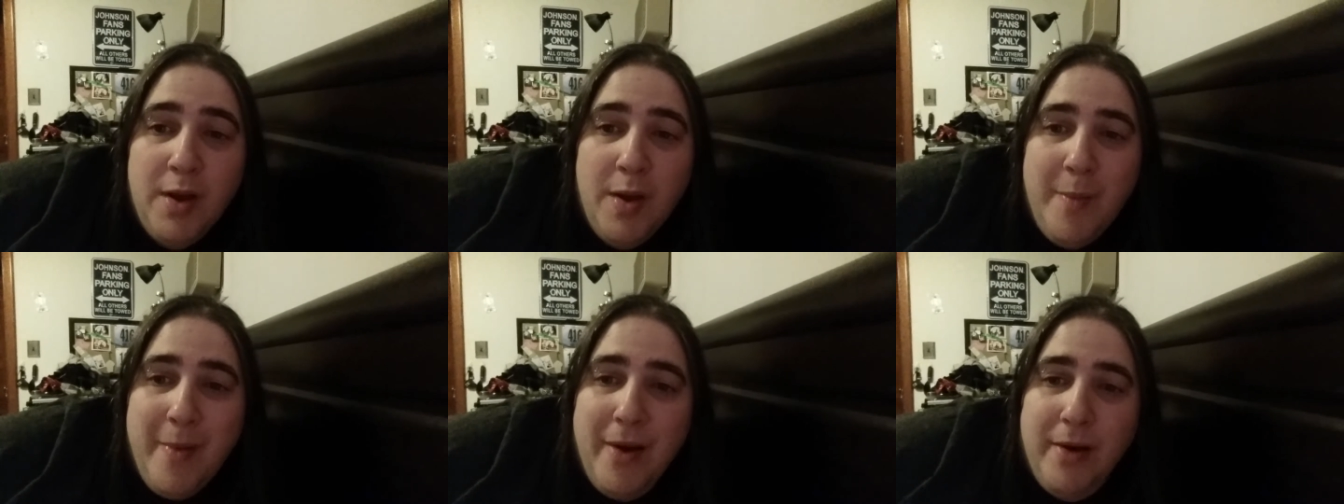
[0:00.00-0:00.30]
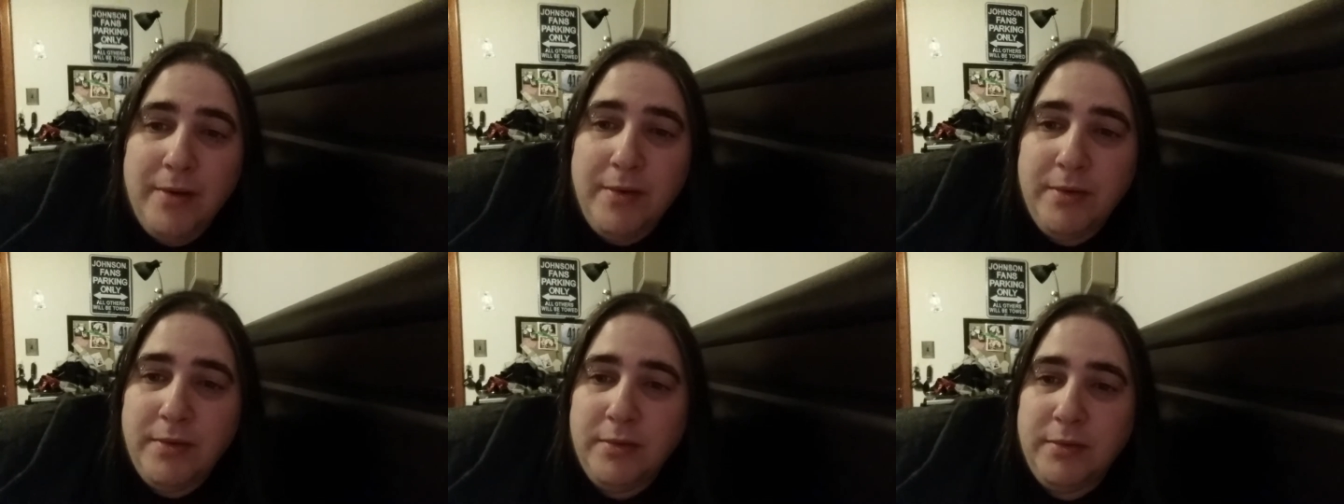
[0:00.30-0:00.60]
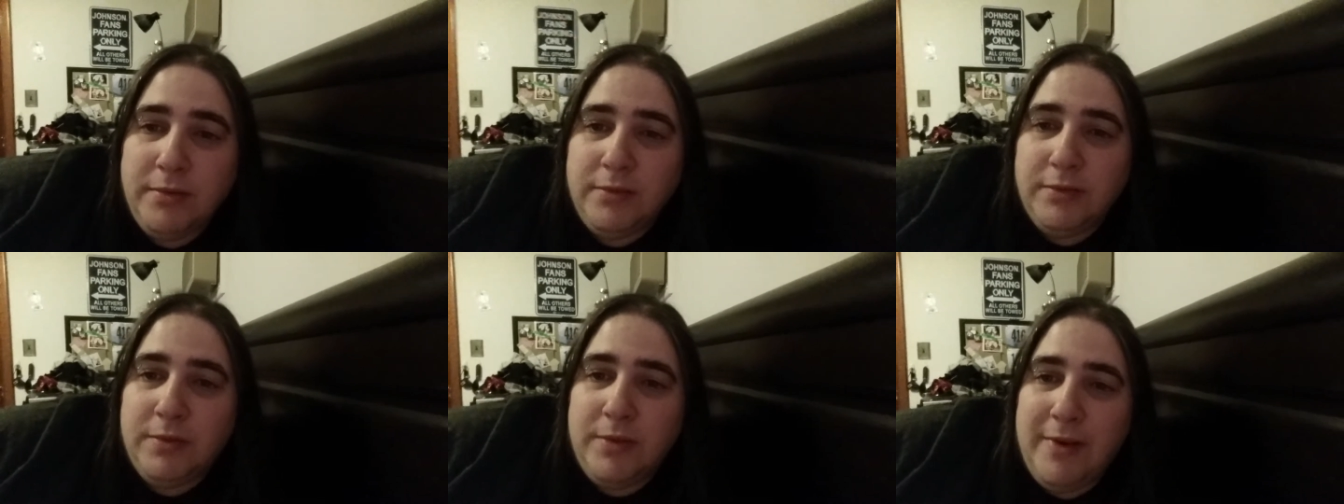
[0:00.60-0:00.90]
about
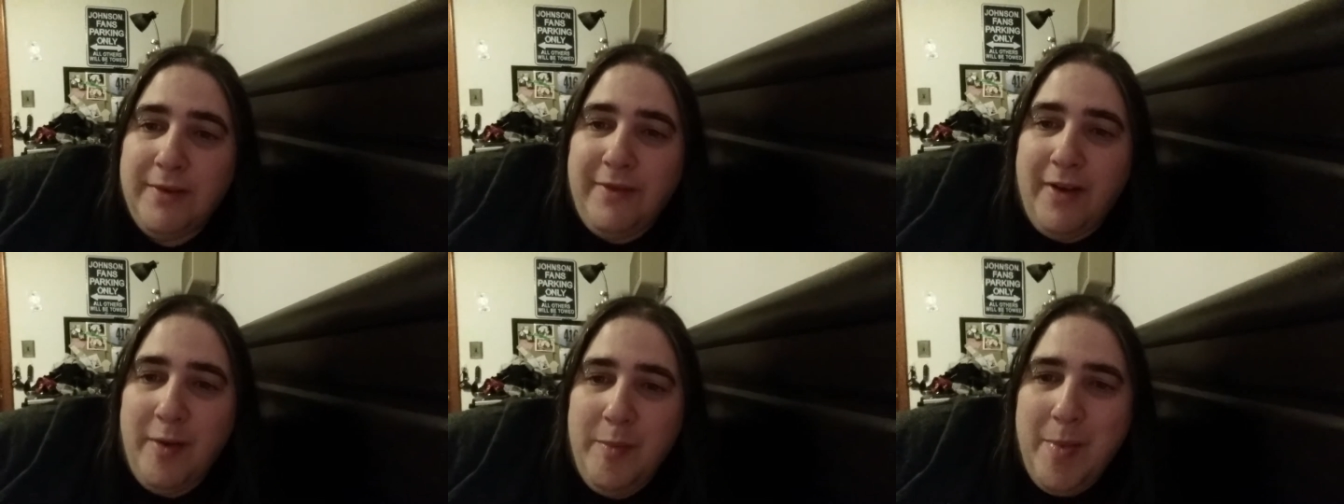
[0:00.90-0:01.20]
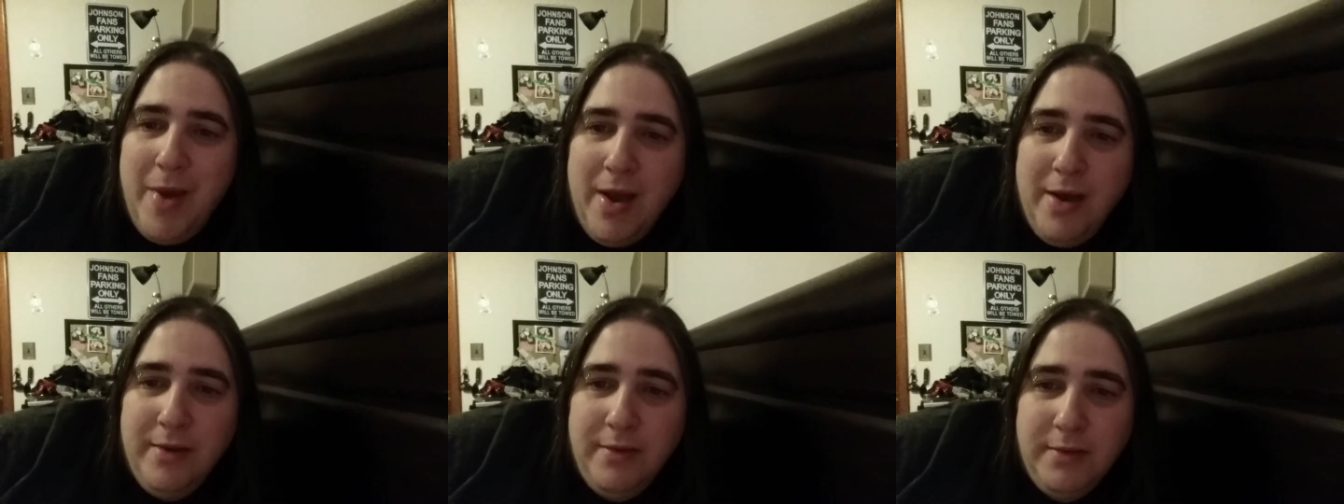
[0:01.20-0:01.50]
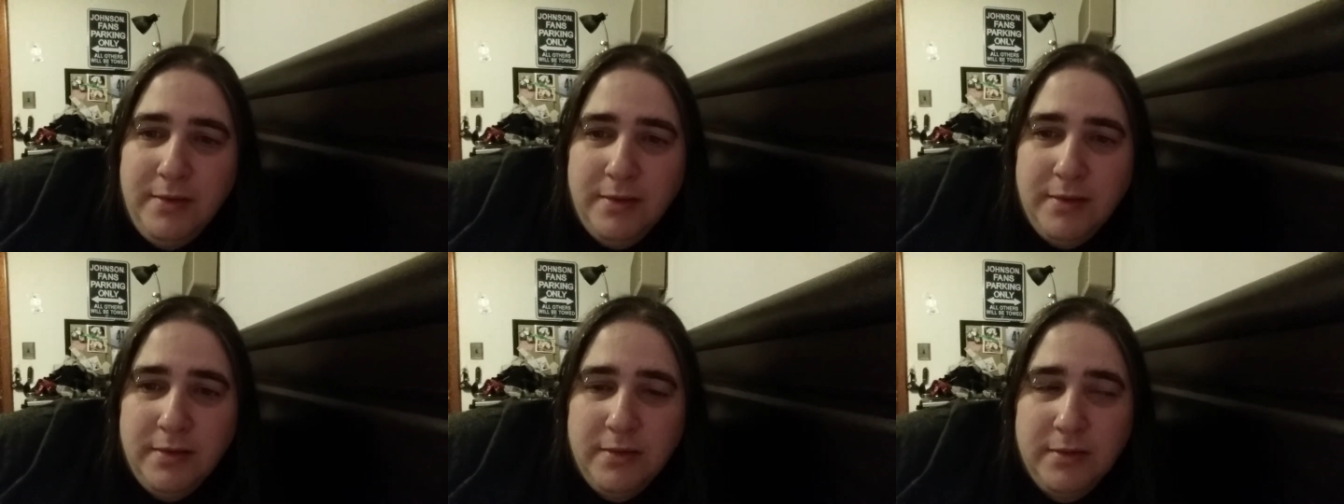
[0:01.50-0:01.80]
25
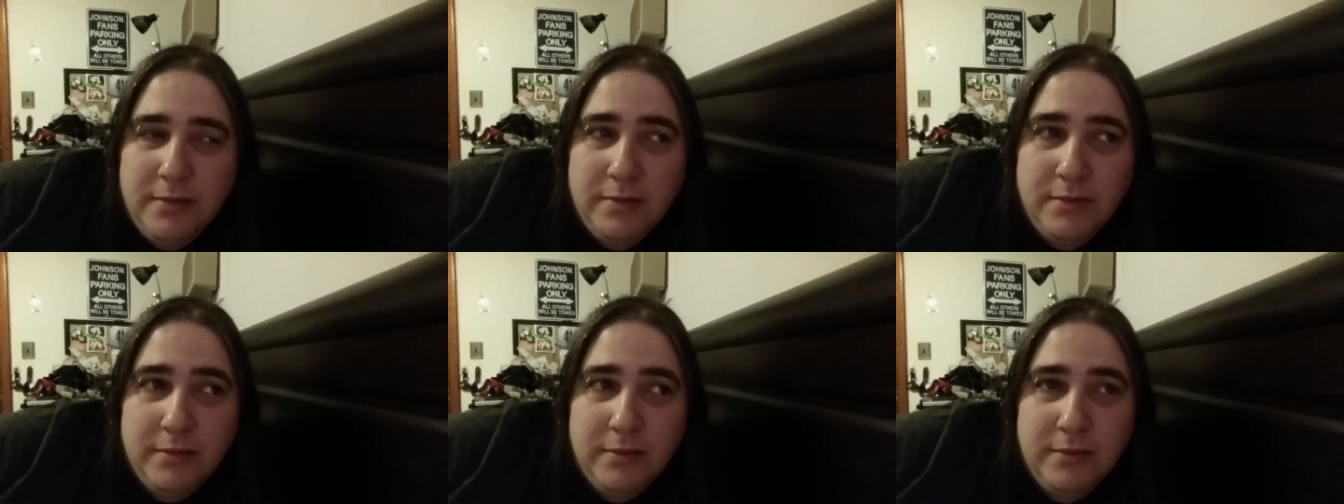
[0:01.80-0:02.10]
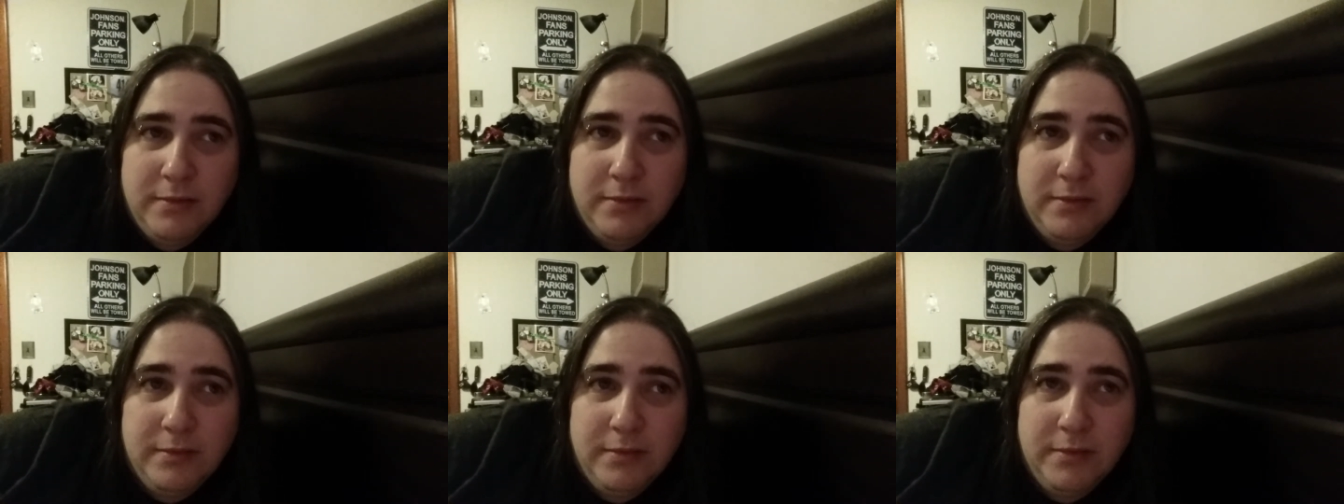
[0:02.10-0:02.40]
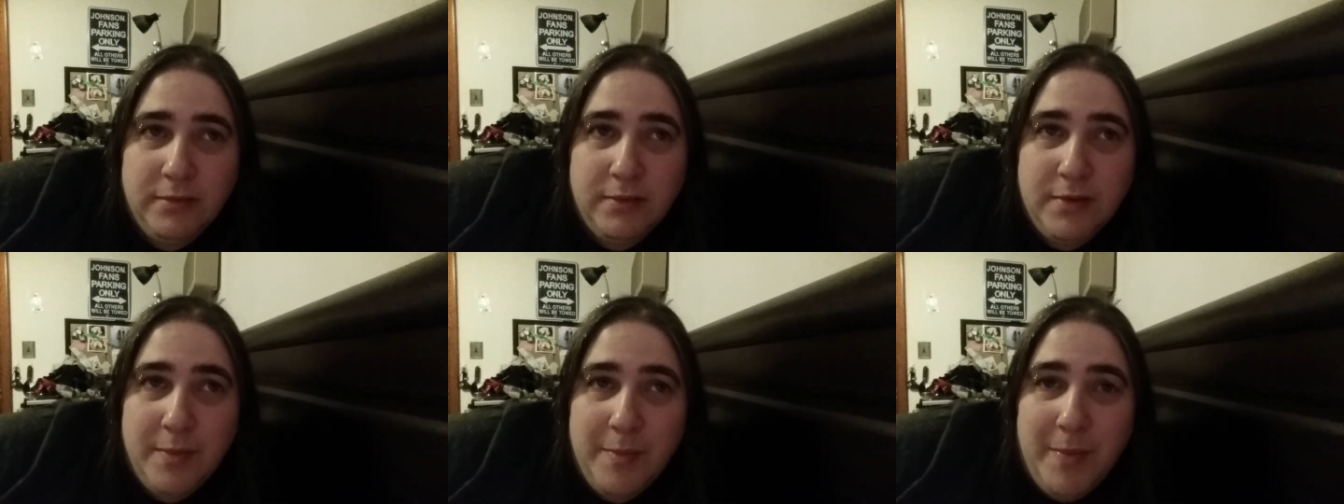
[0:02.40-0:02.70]
pounds.
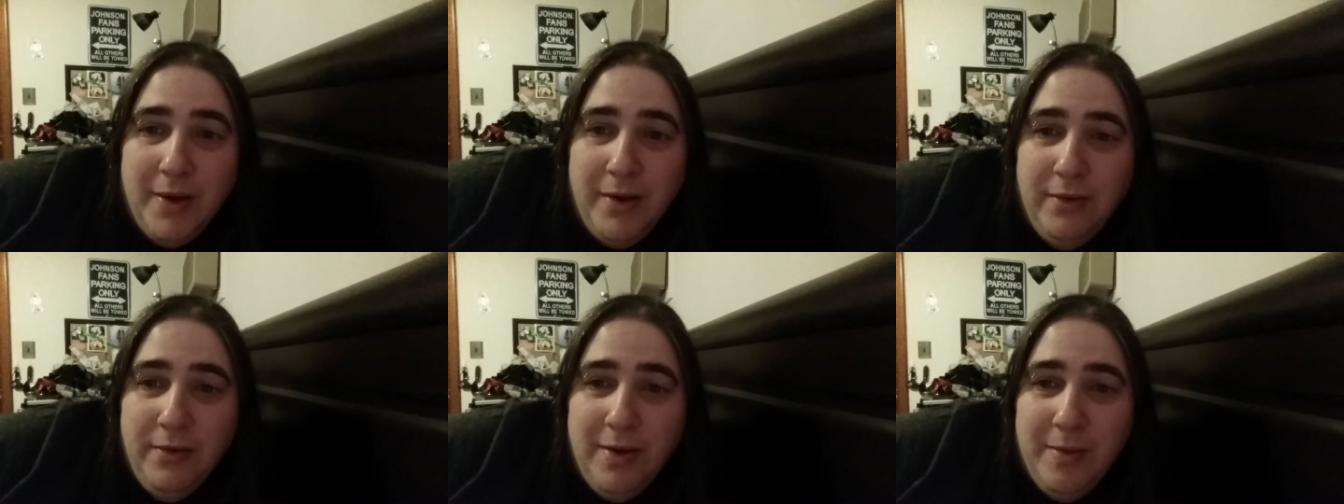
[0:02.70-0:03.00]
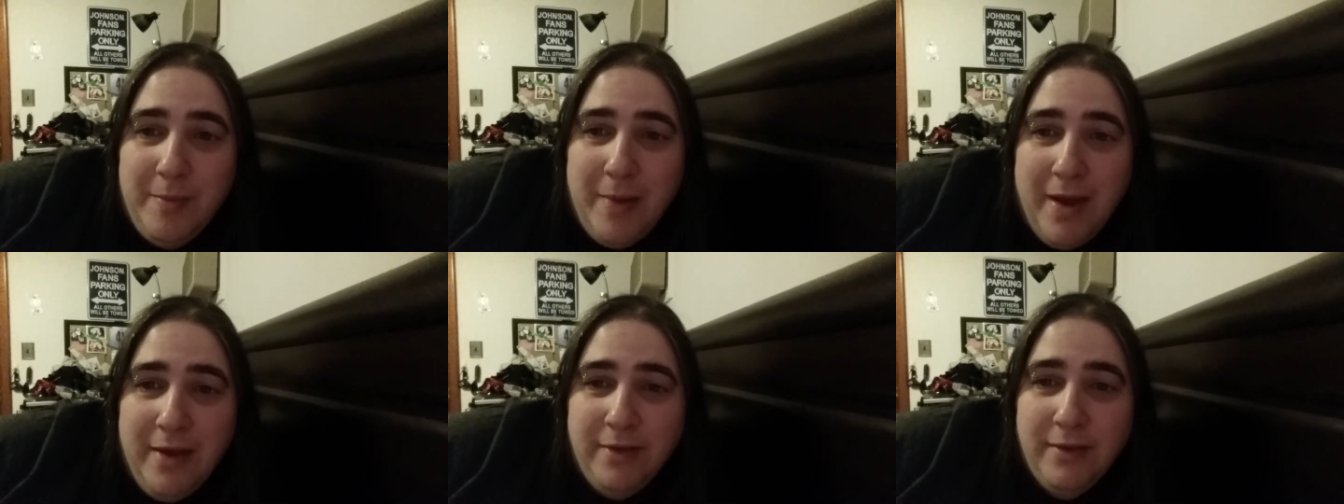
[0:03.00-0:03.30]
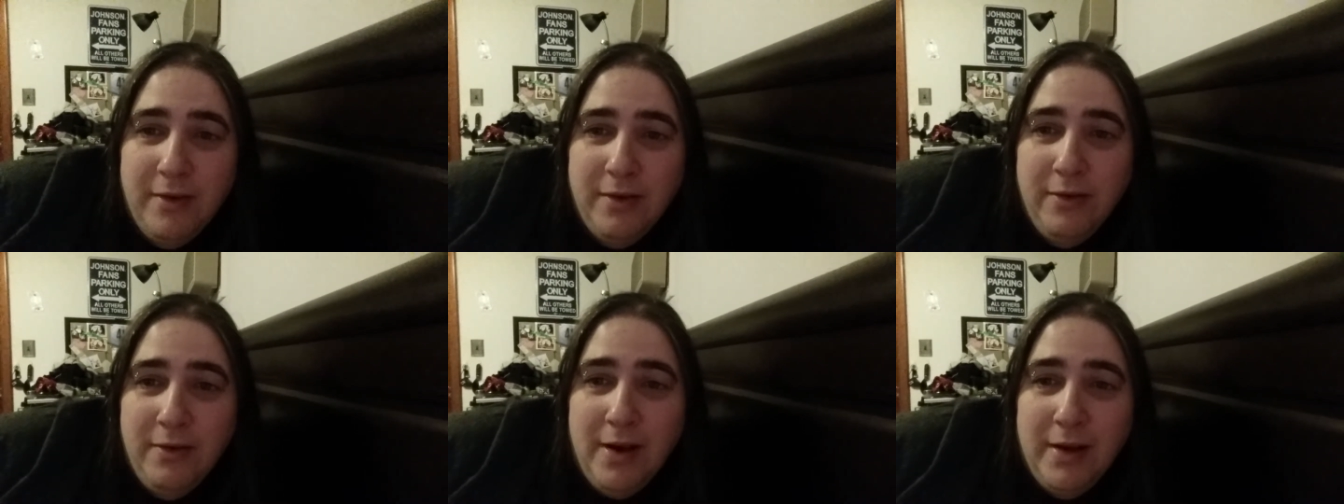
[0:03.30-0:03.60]
Am I doing
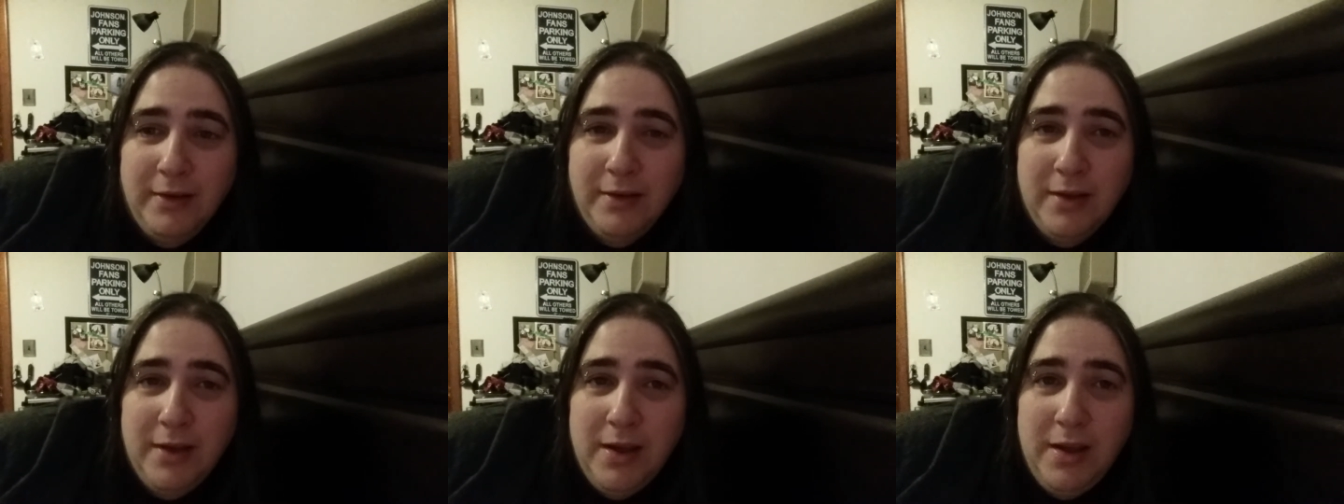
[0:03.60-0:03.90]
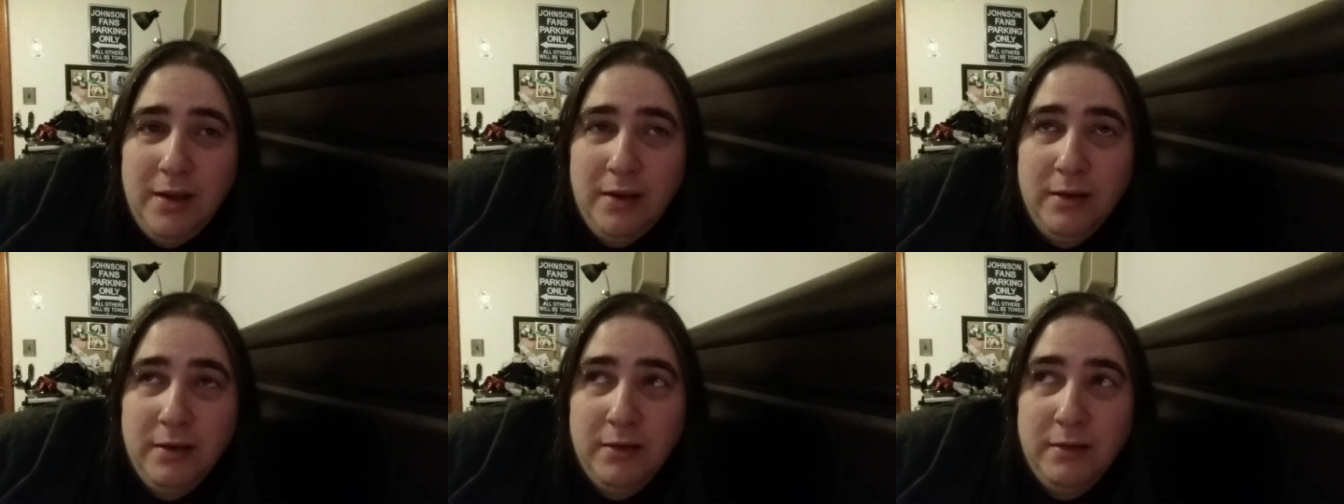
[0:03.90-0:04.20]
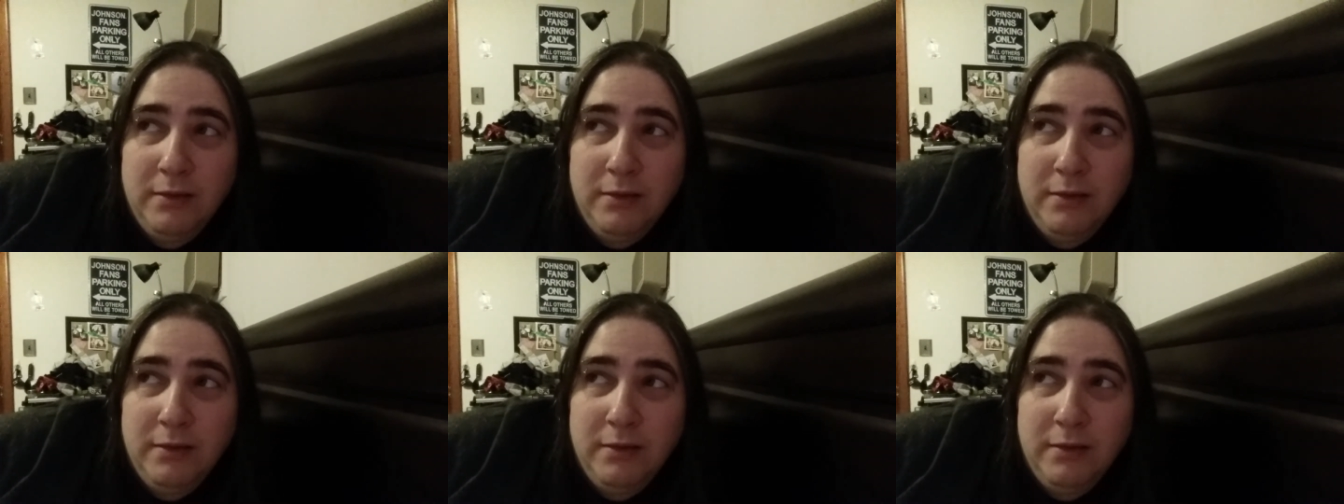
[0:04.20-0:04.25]
math correctly?